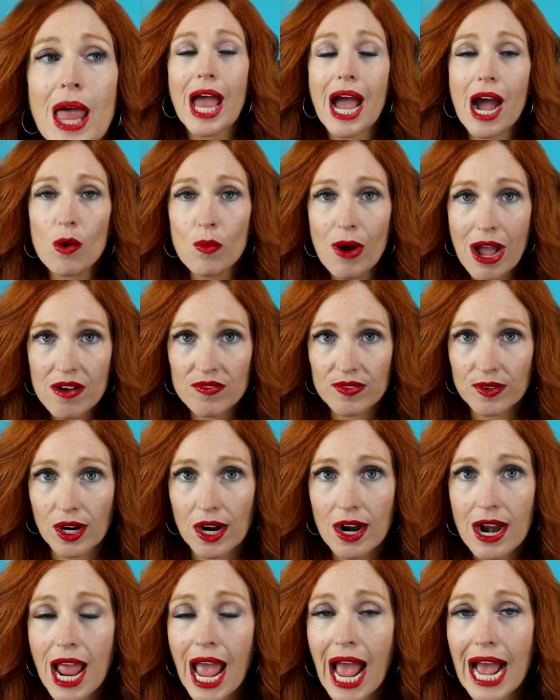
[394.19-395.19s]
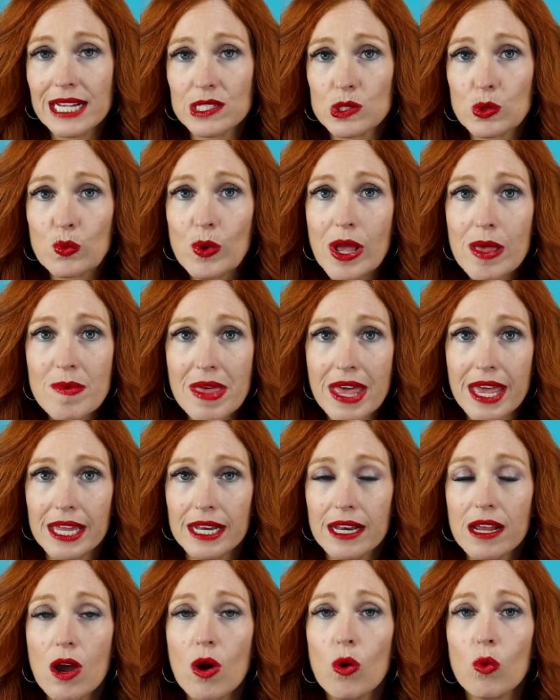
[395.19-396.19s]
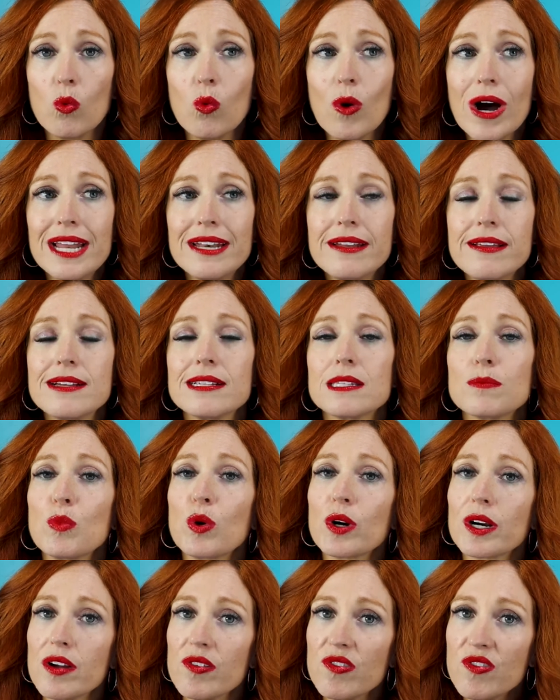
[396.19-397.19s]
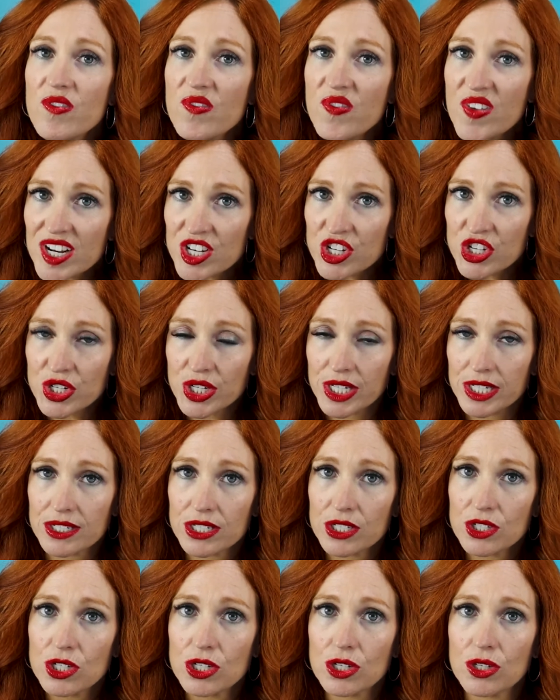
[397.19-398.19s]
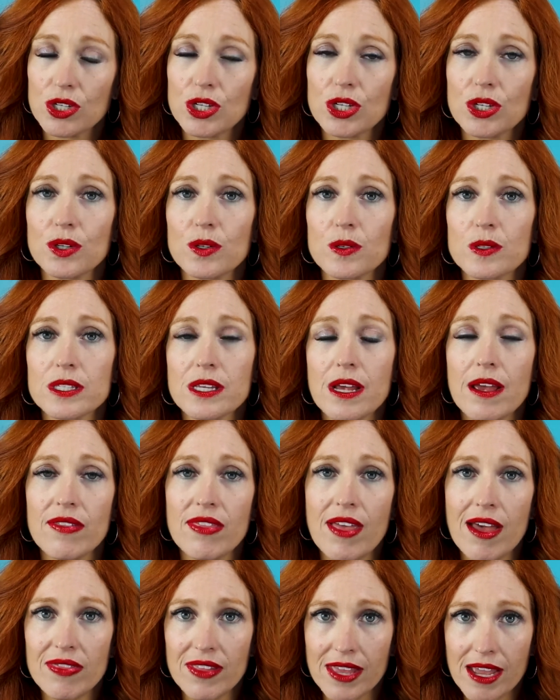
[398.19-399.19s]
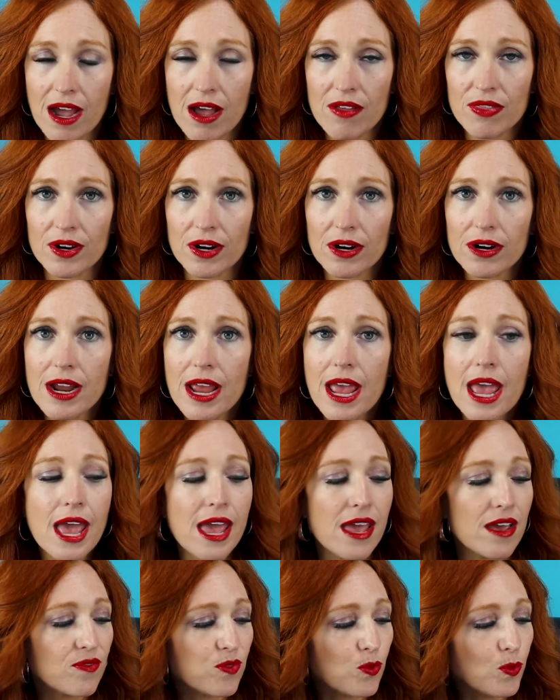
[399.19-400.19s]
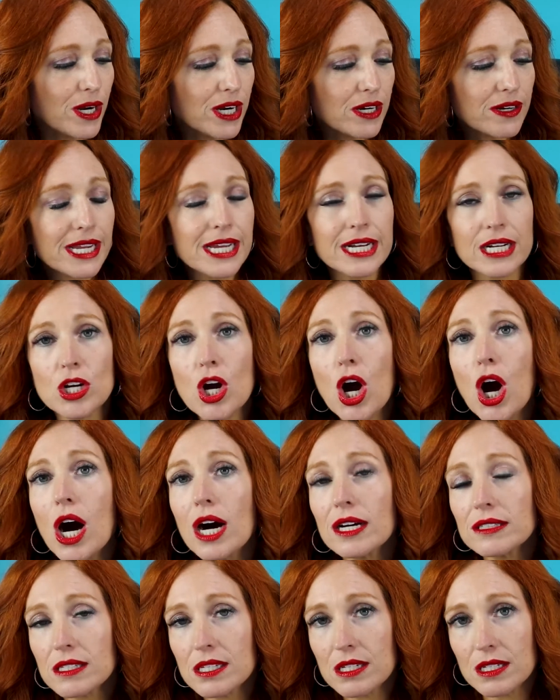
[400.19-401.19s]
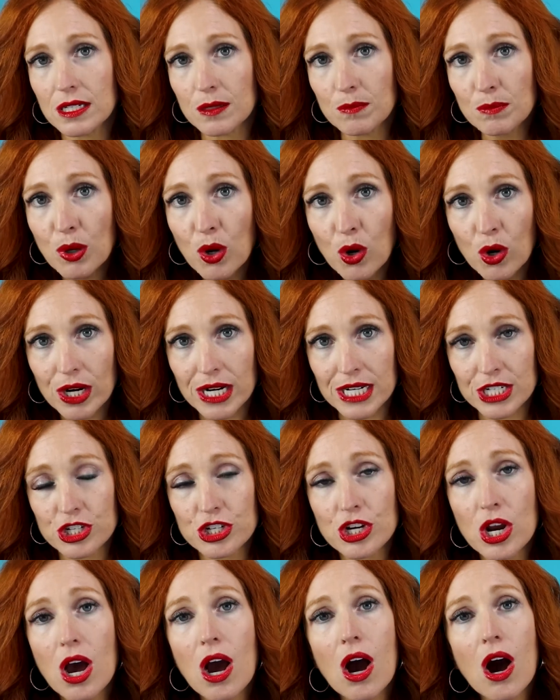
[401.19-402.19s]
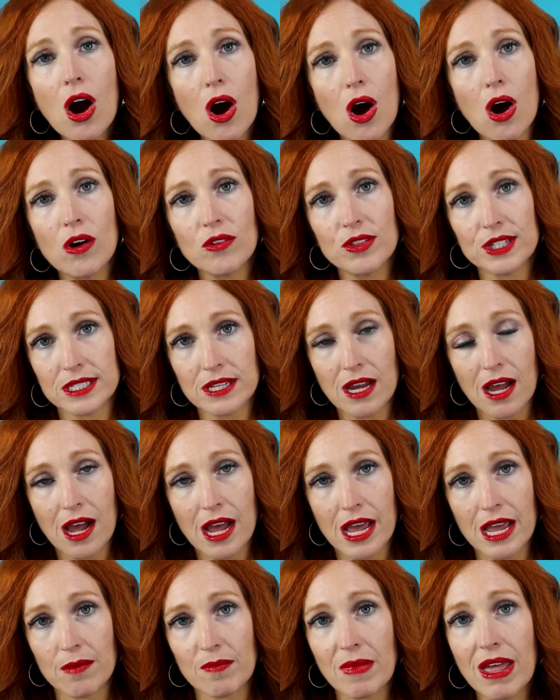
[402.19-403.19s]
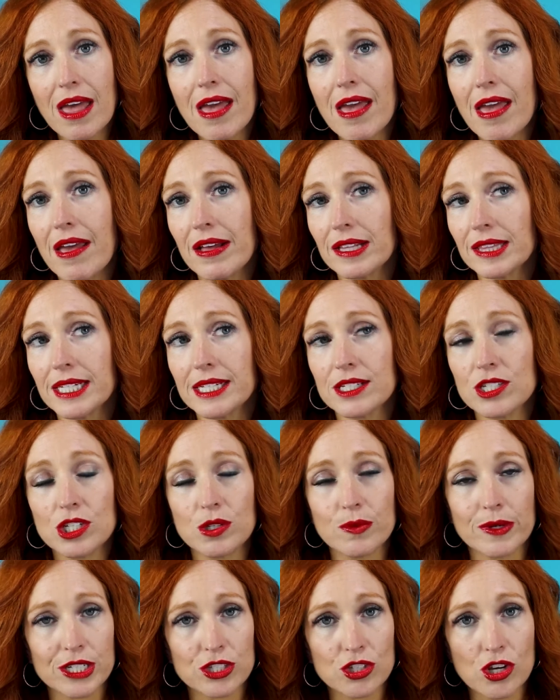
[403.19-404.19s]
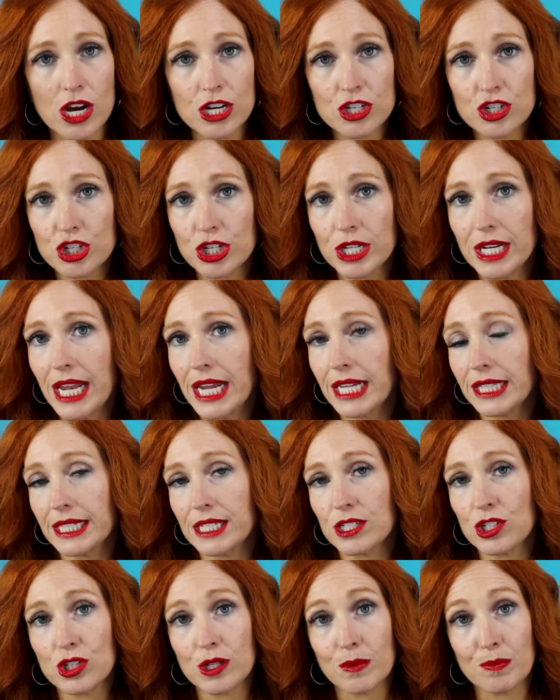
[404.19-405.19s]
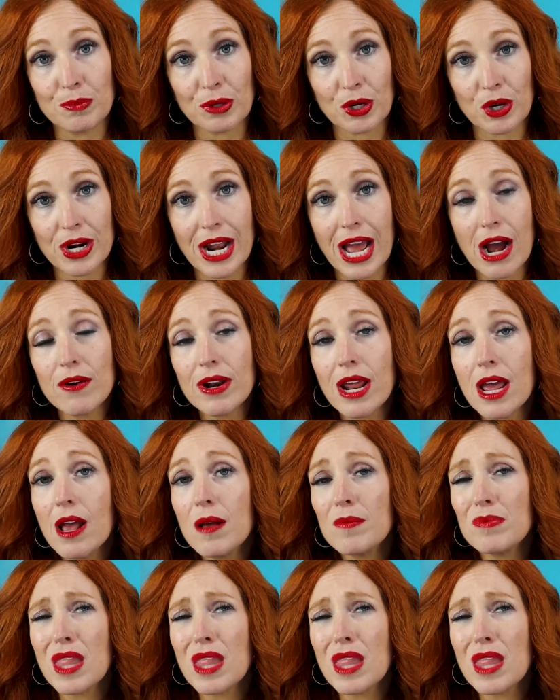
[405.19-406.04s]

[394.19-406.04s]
However, as women, one is more efficient to use than the other. If we're in constant push all the time, it leads to exhaustion, it leads to burnout.